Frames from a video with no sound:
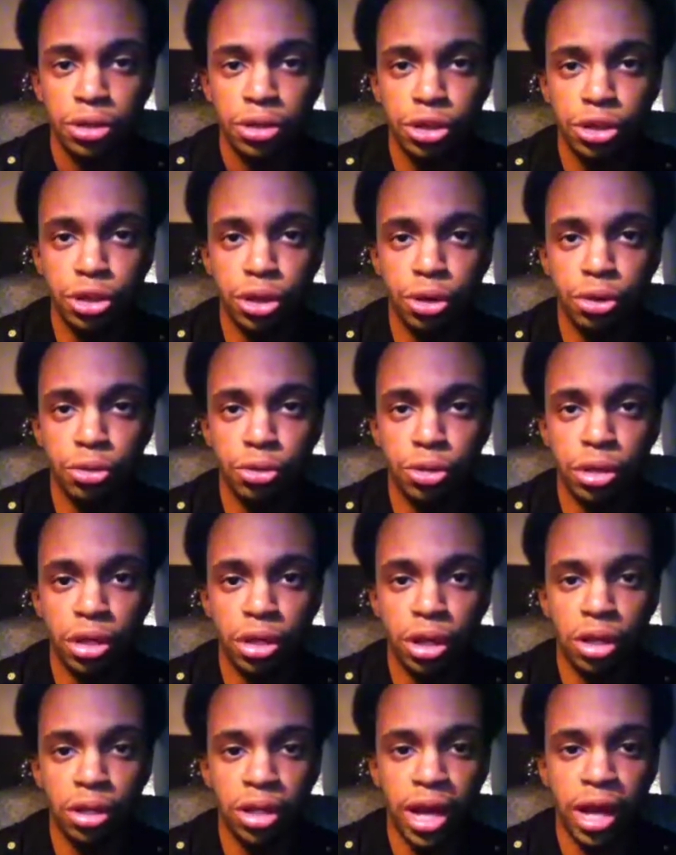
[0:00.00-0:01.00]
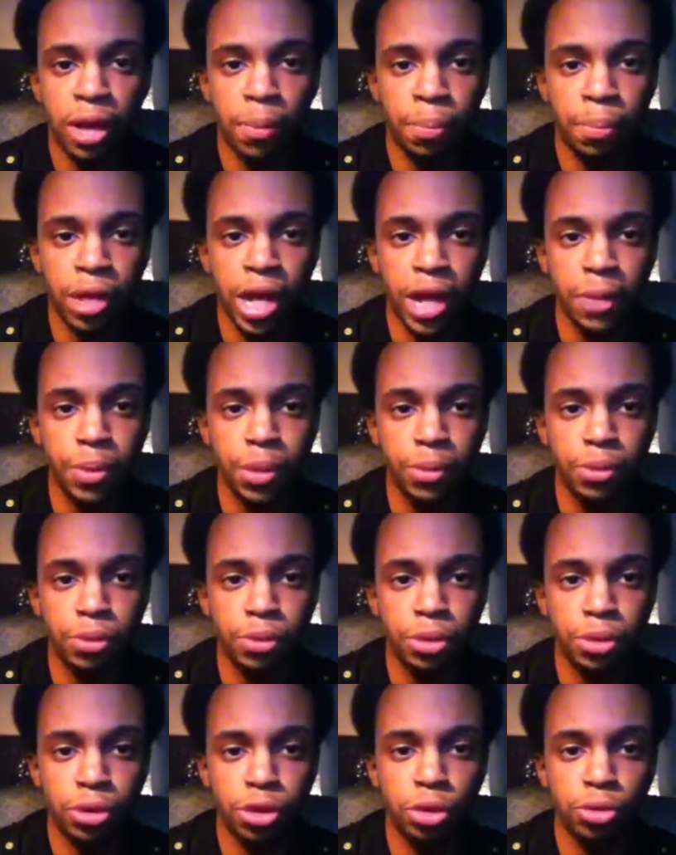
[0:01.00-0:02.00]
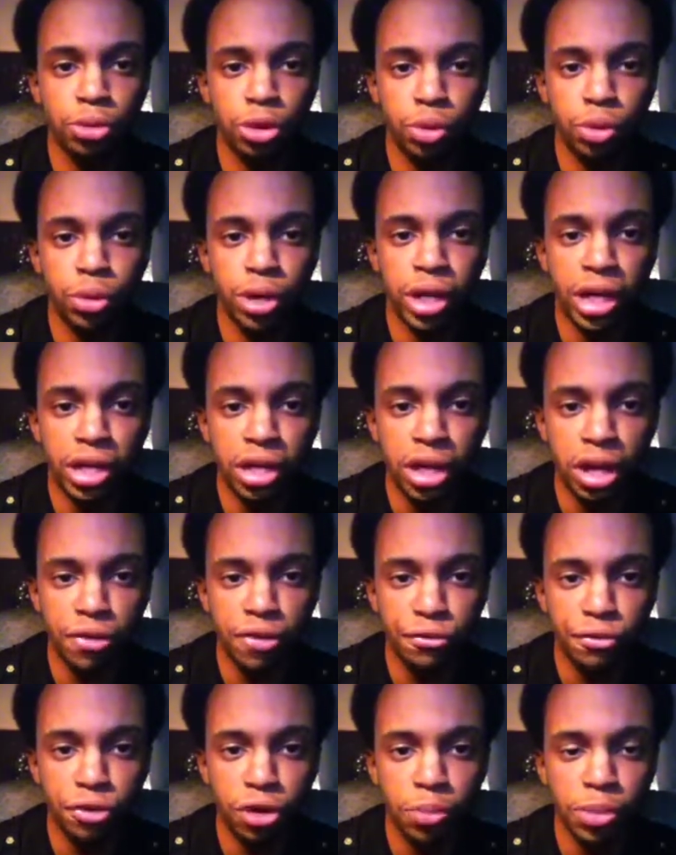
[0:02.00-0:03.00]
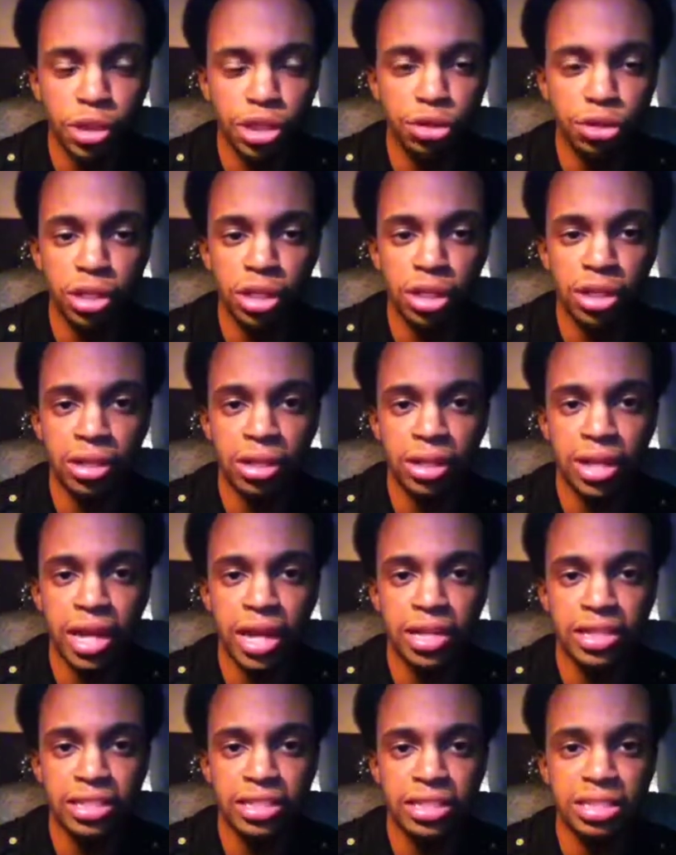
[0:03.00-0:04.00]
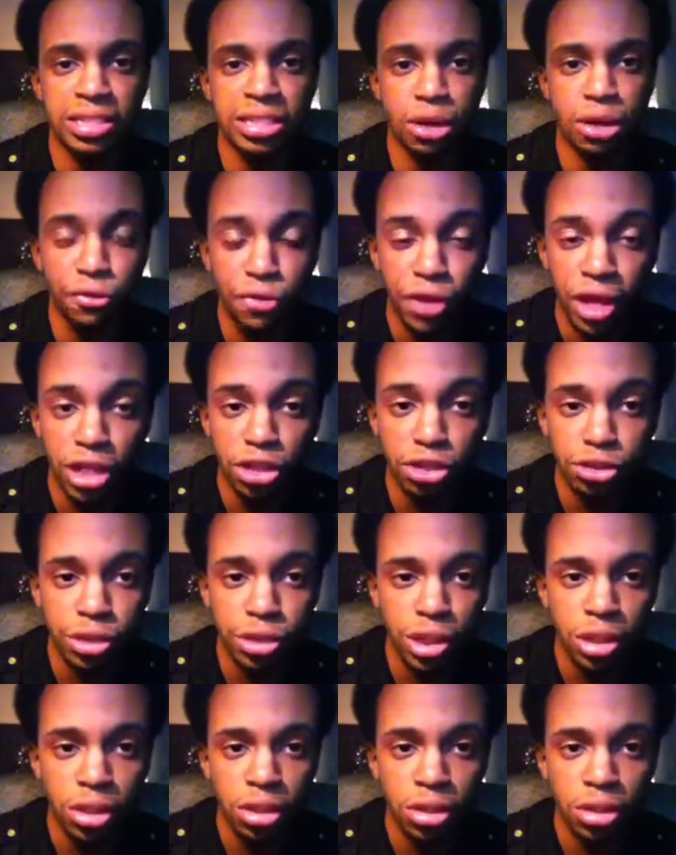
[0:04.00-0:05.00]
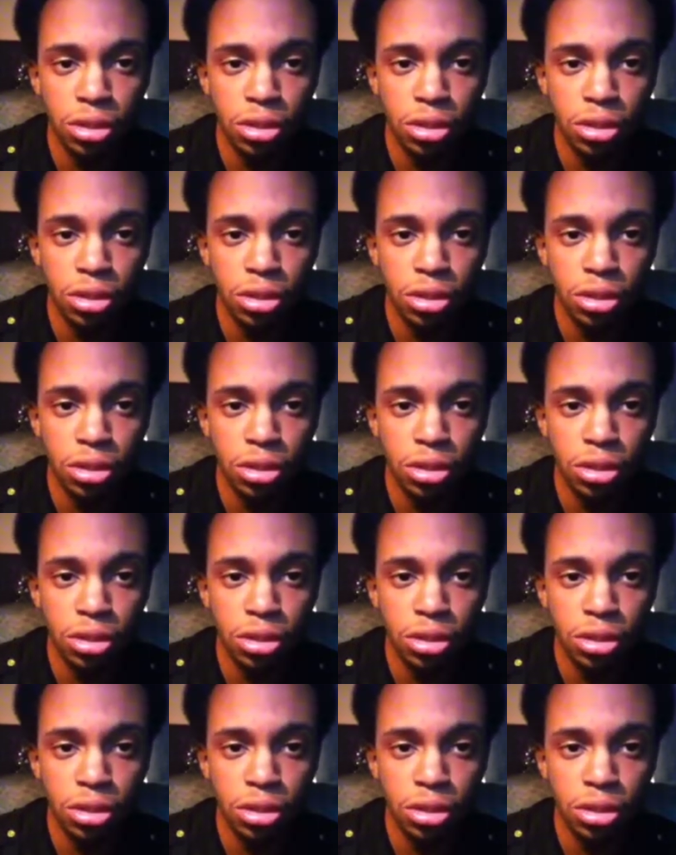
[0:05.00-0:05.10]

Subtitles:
a lot of black people don't know where they come from, and you get in a lot of this self-hatred,